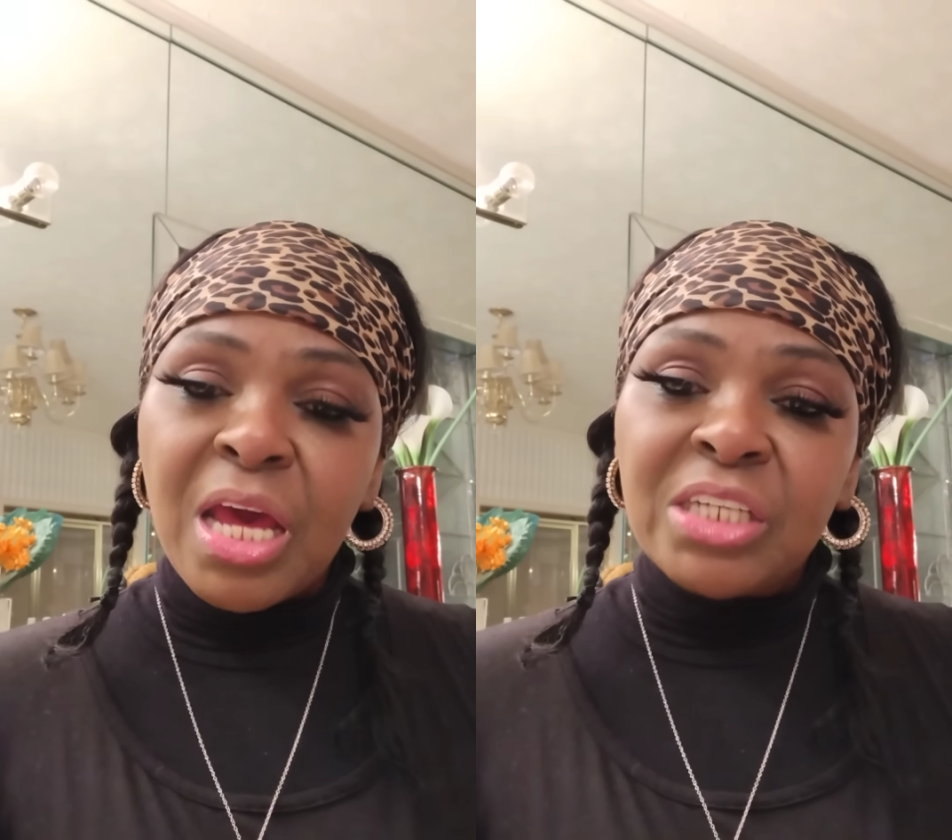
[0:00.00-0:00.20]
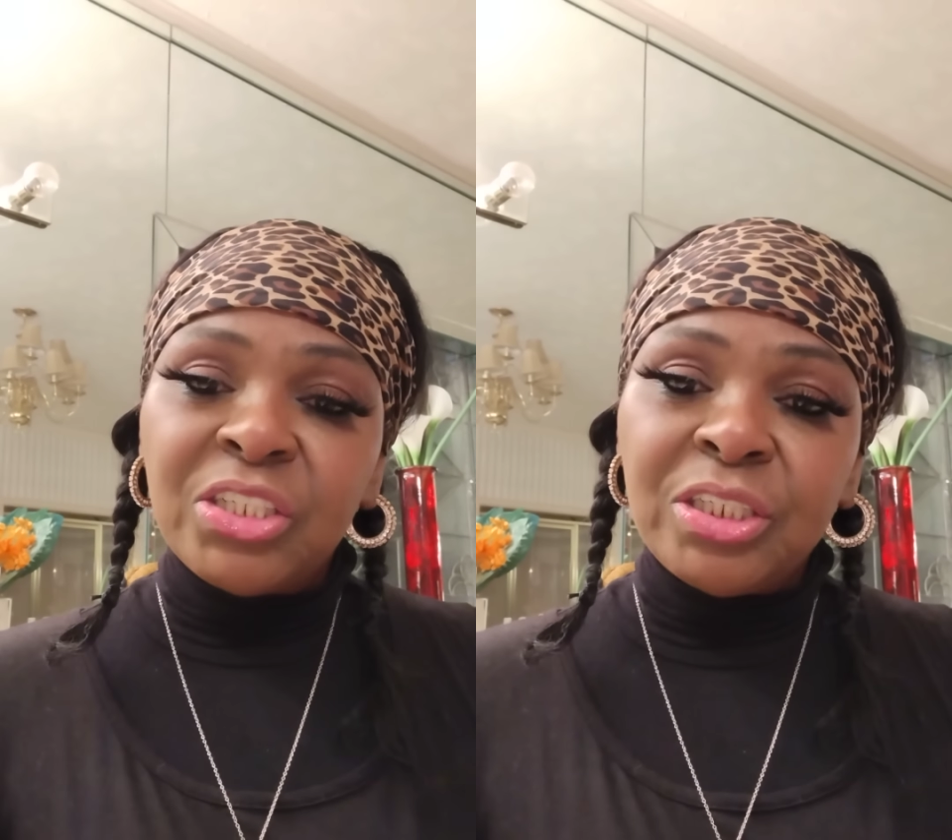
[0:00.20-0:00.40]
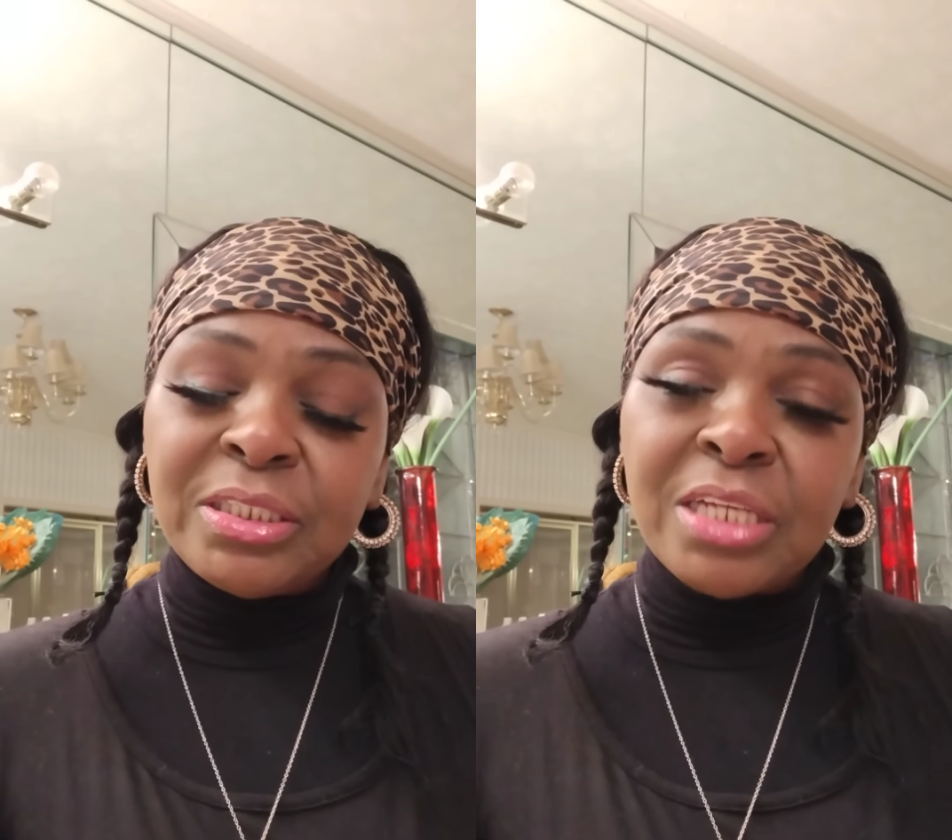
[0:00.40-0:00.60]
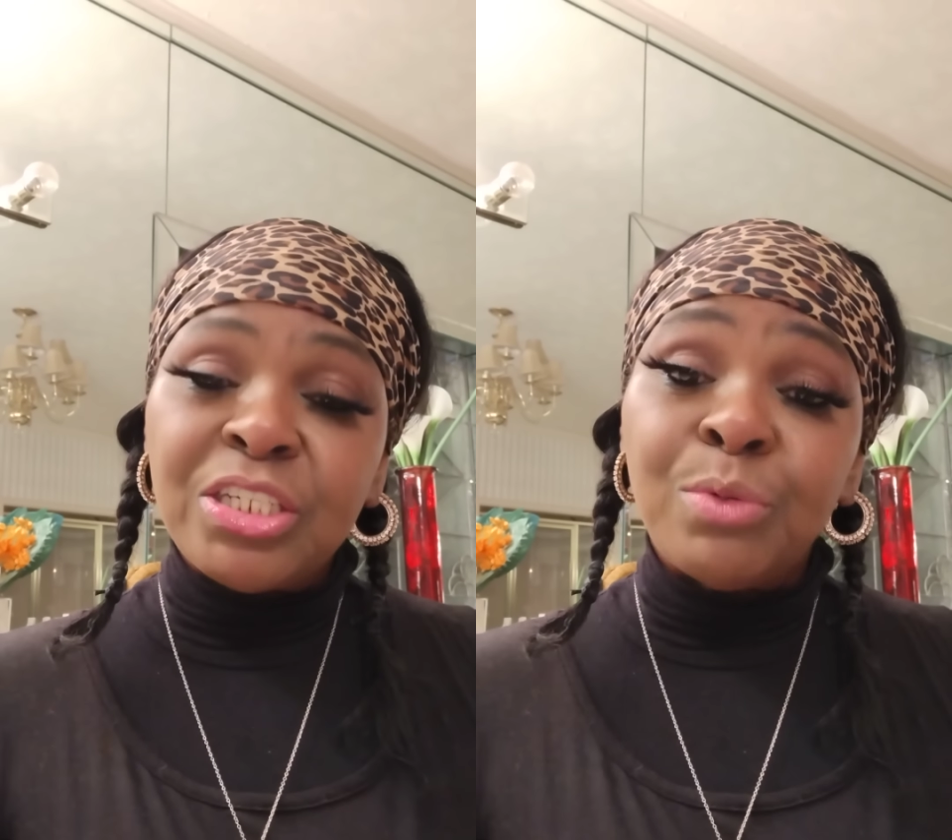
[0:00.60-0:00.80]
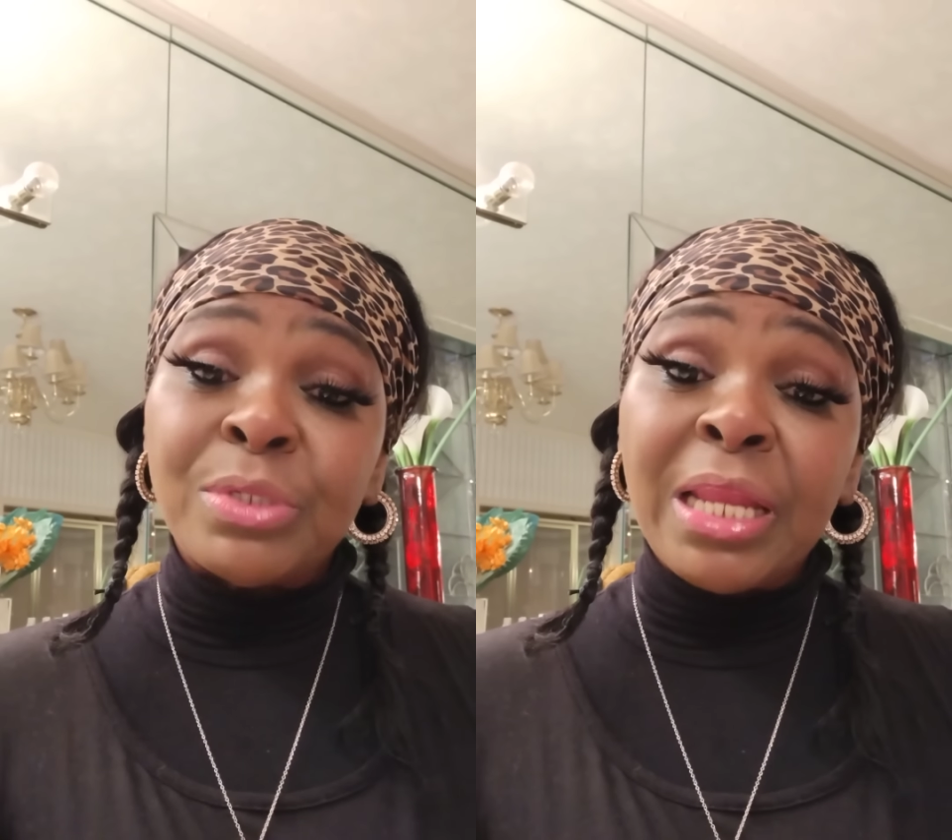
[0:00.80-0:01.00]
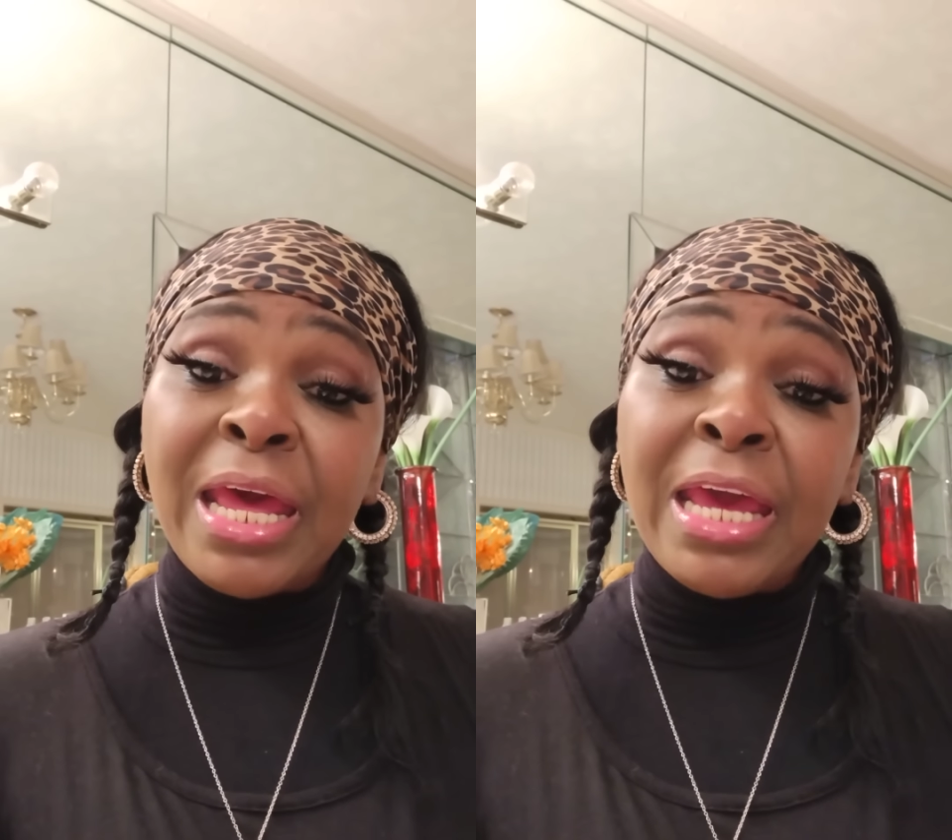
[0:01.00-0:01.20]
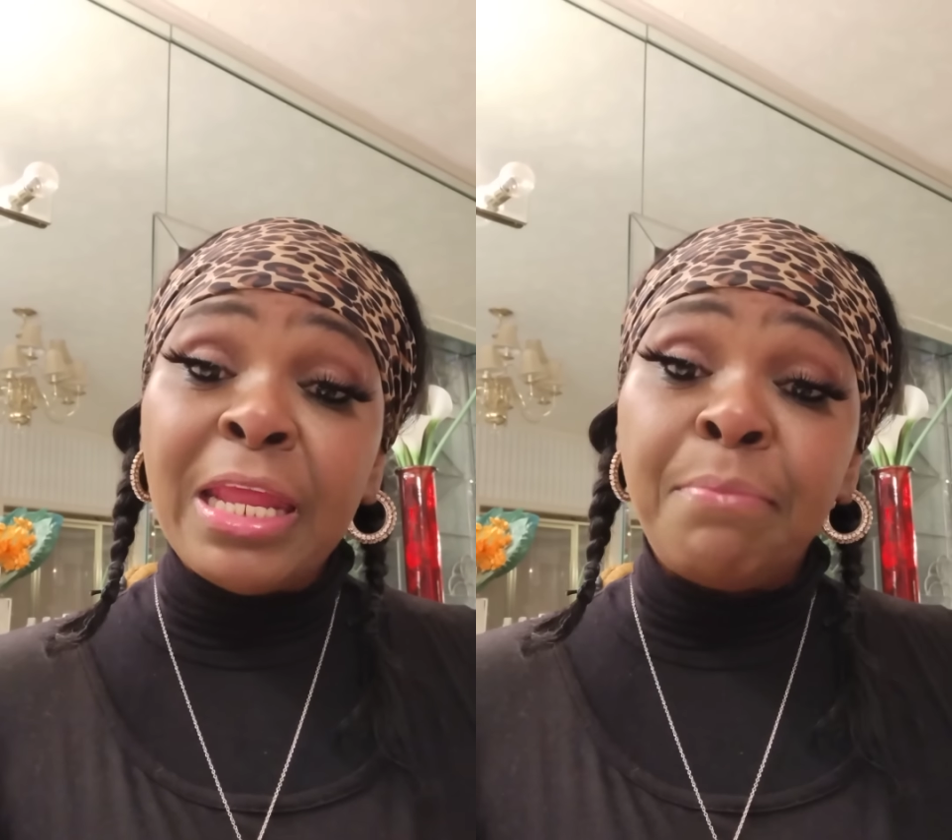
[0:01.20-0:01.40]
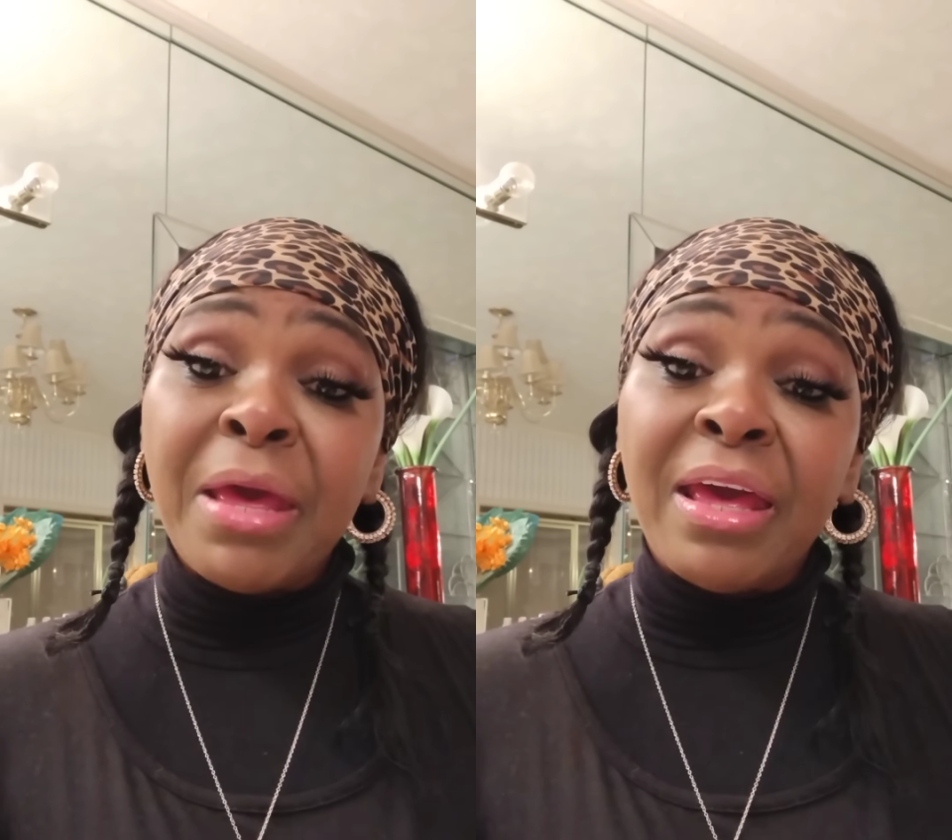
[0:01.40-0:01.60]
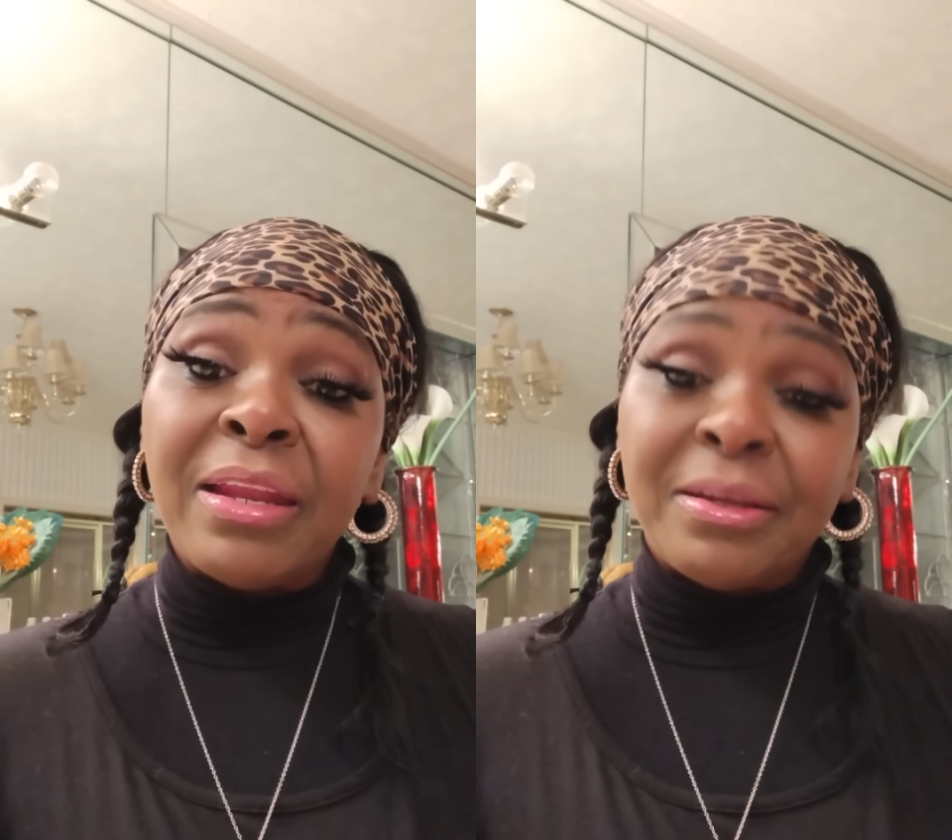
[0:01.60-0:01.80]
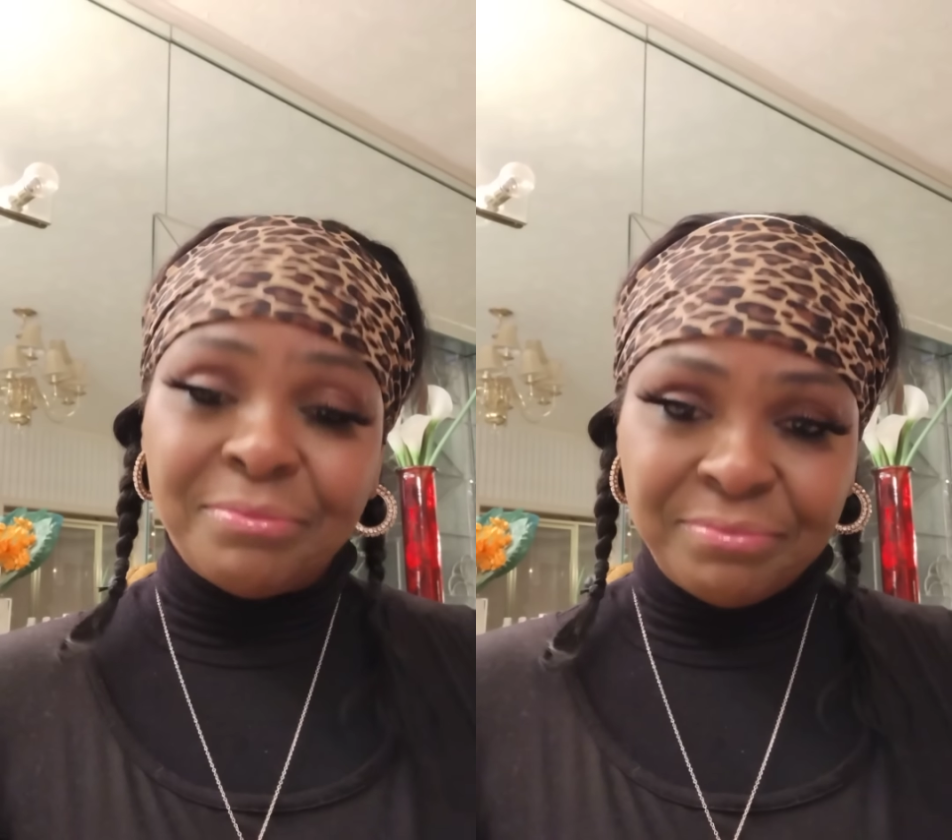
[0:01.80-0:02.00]
She said she was laying in
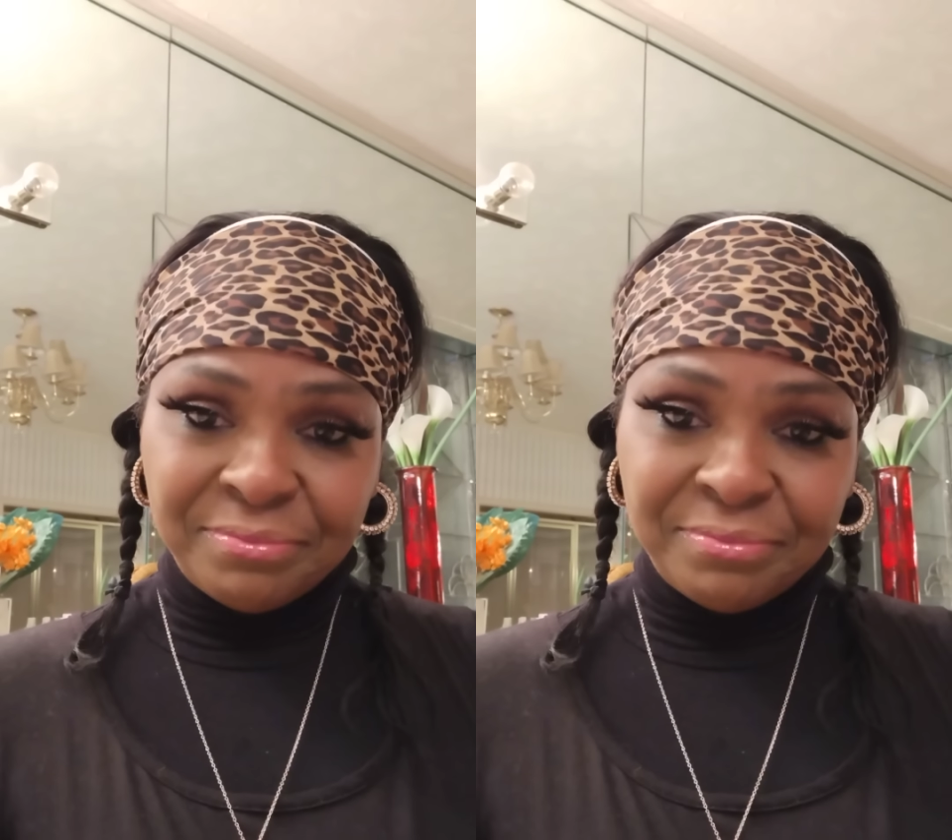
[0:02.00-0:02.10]
bed.